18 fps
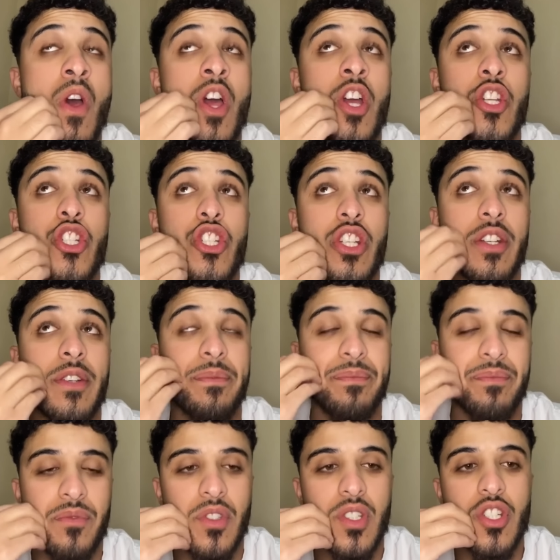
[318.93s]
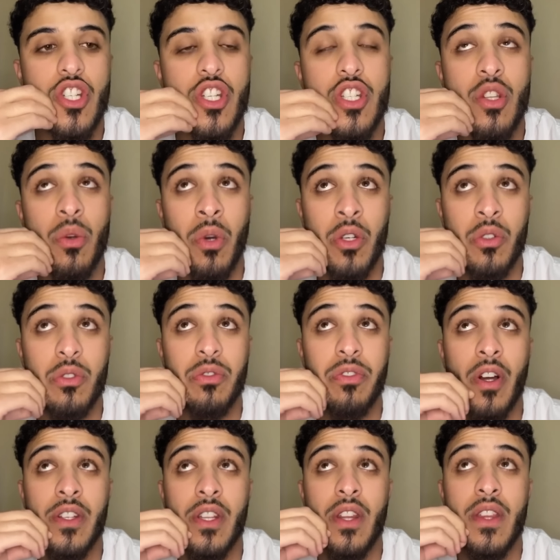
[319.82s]
She's the one who
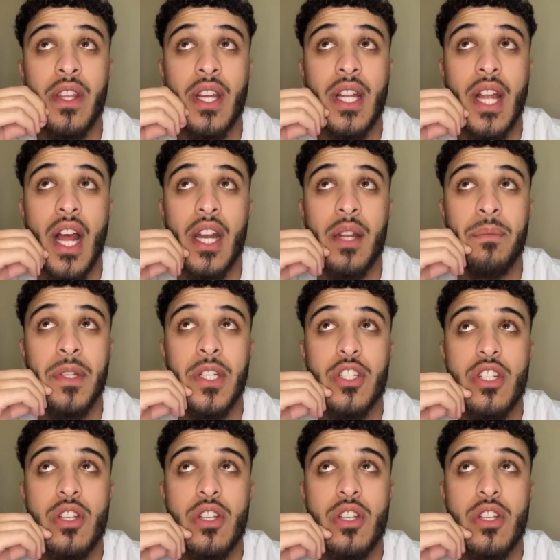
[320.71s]
funded the Academy. She